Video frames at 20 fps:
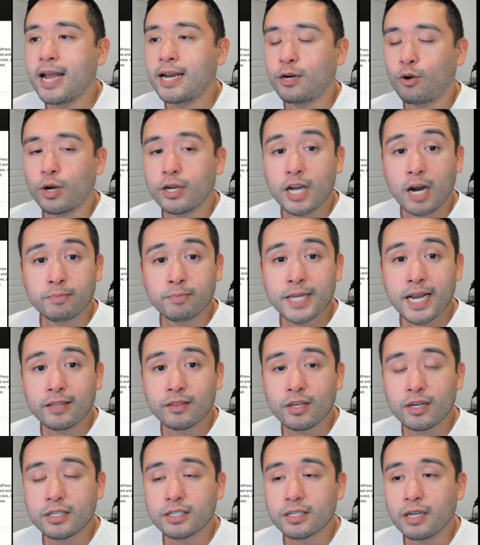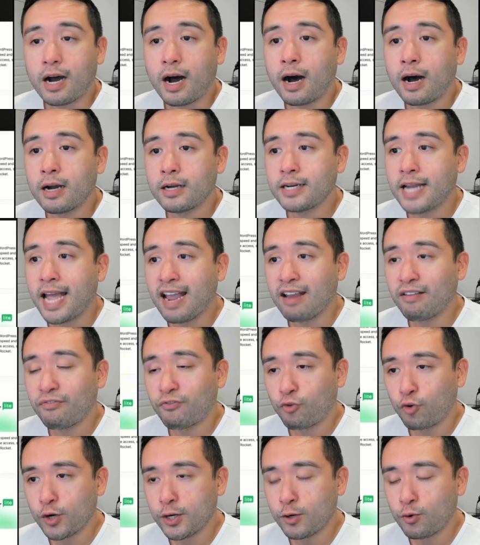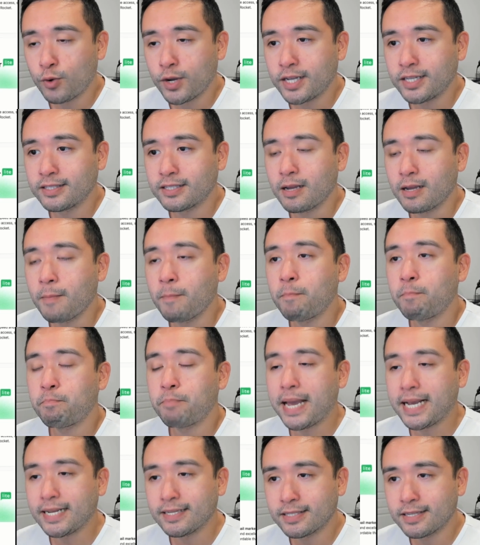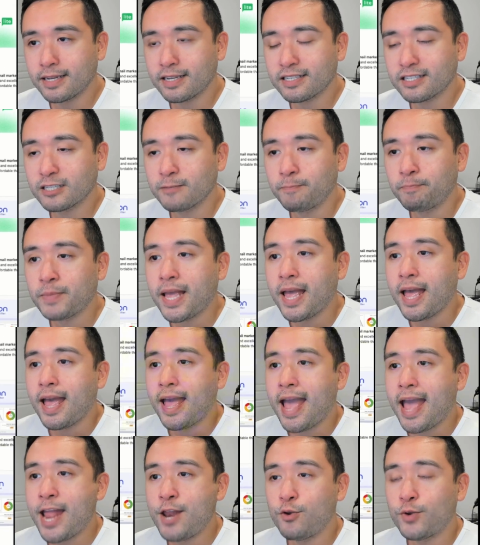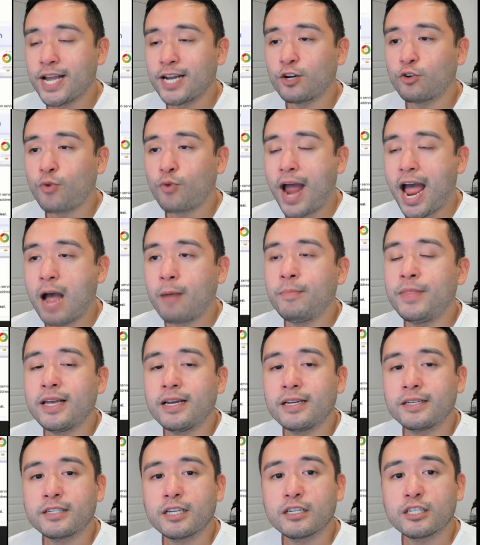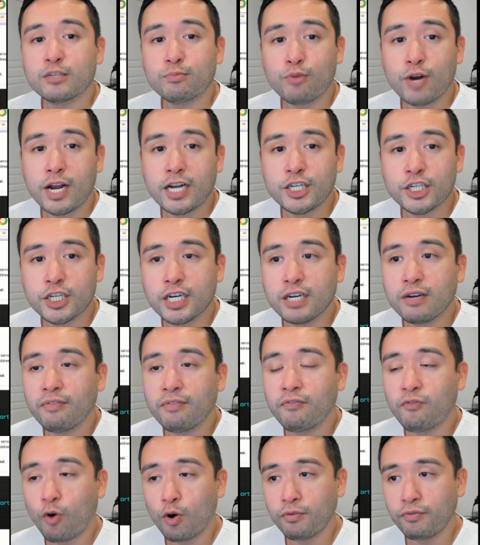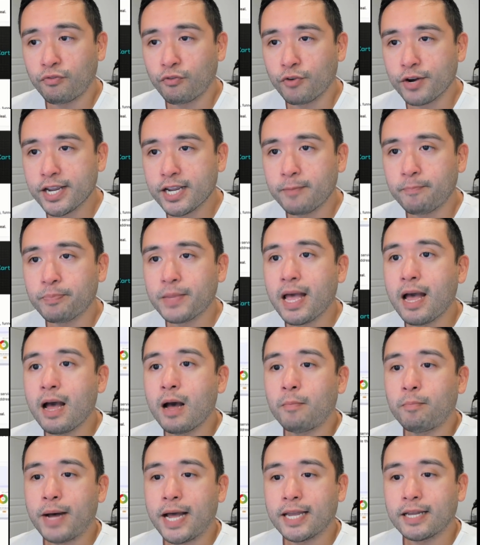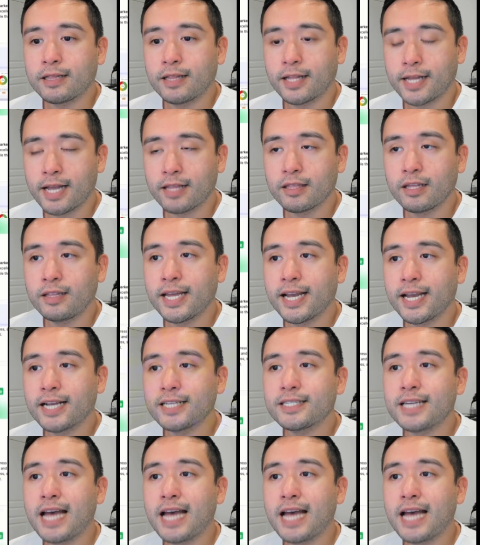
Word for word: Now, I update this on a frequent basis, and you can grab this spreadsheet for free by clicking the link